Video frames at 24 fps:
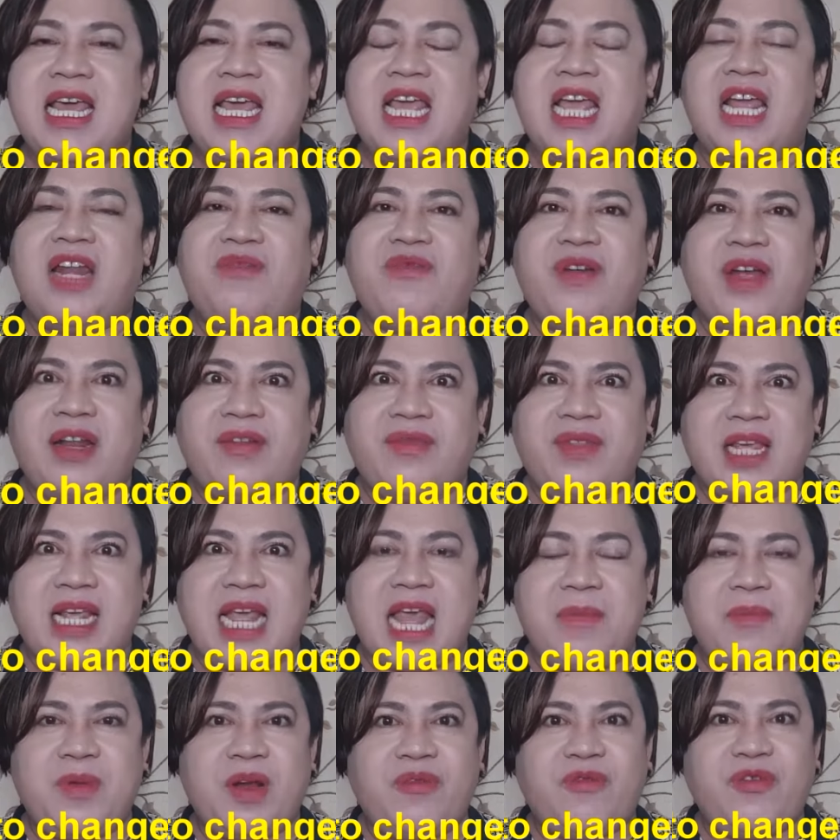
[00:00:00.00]
in front of the
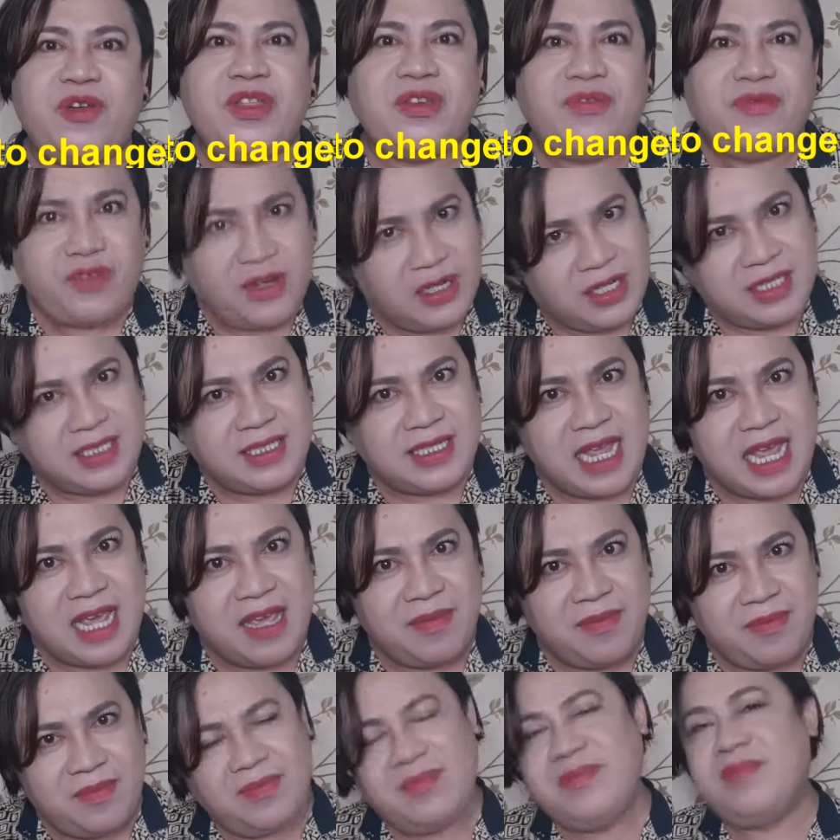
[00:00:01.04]
camera for the first time
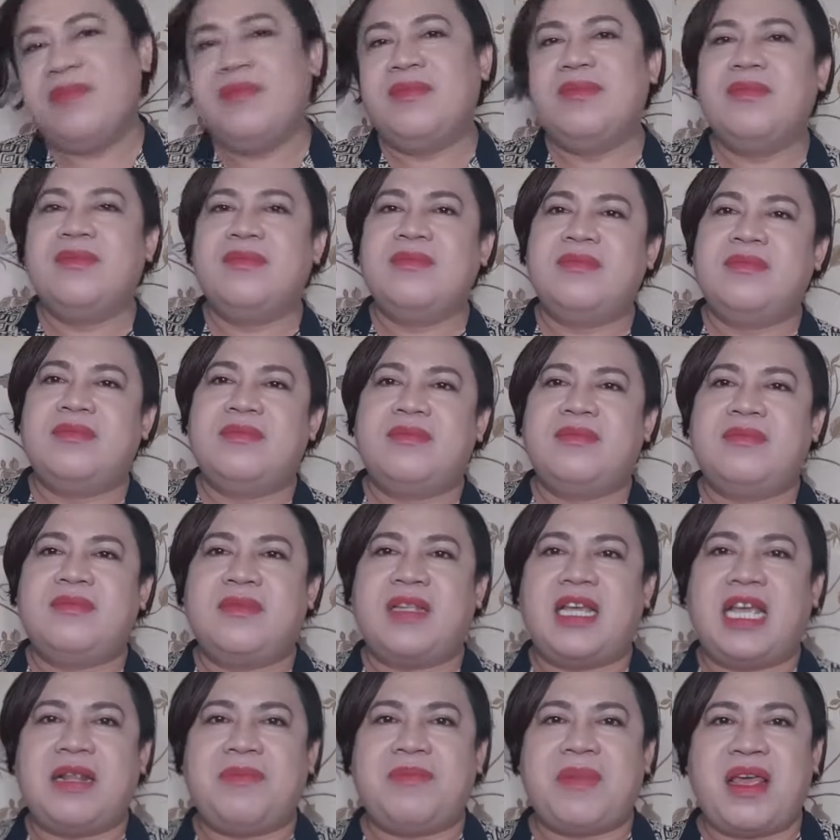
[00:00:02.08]

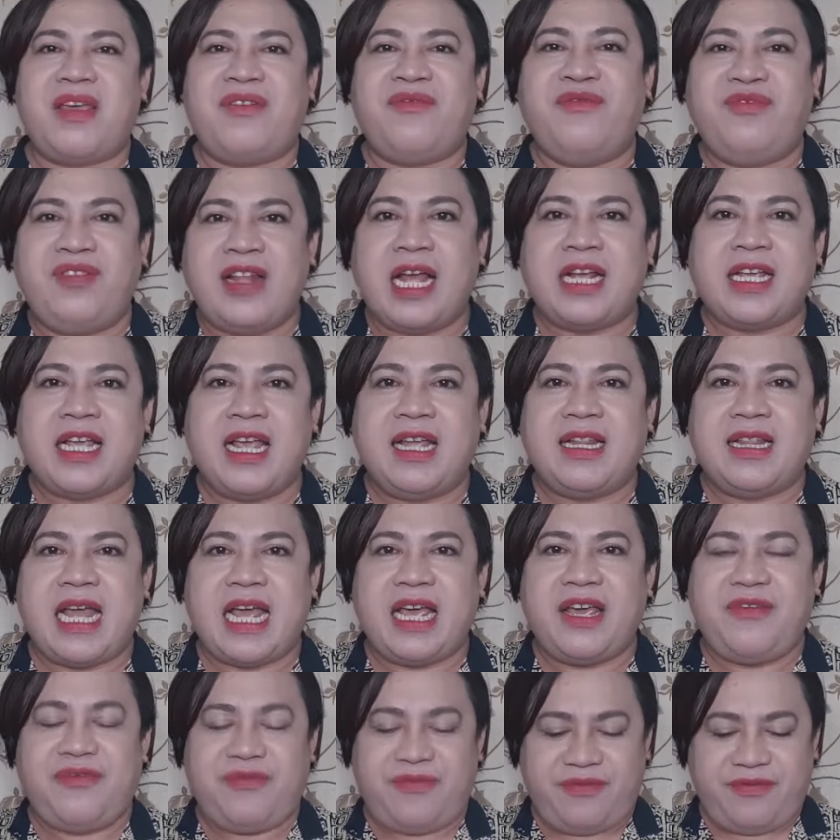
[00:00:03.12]
in my vlogging
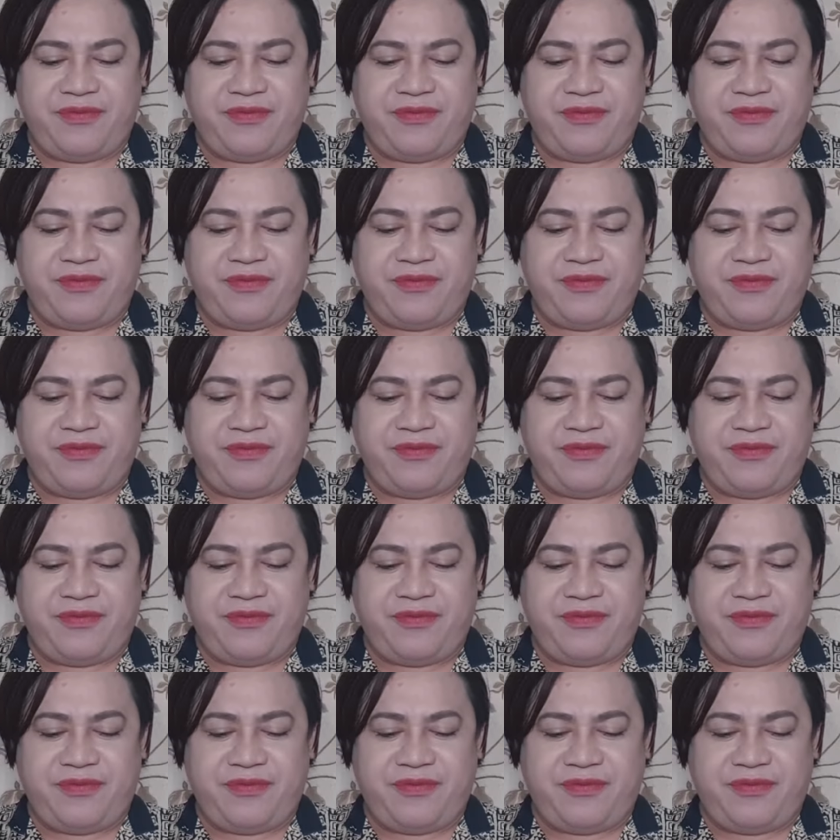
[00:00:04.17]
life.